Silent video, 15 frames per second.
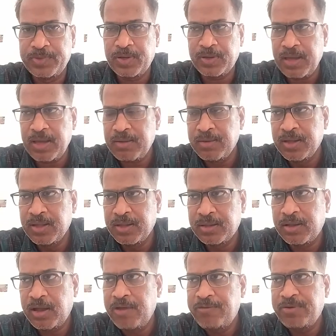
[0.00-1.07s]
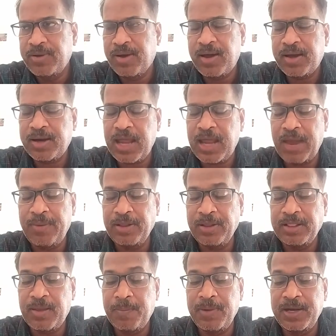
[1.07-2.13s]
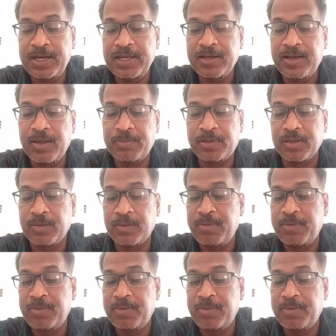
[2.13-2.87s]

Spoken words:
Okay, so if you are having the bleeding gums,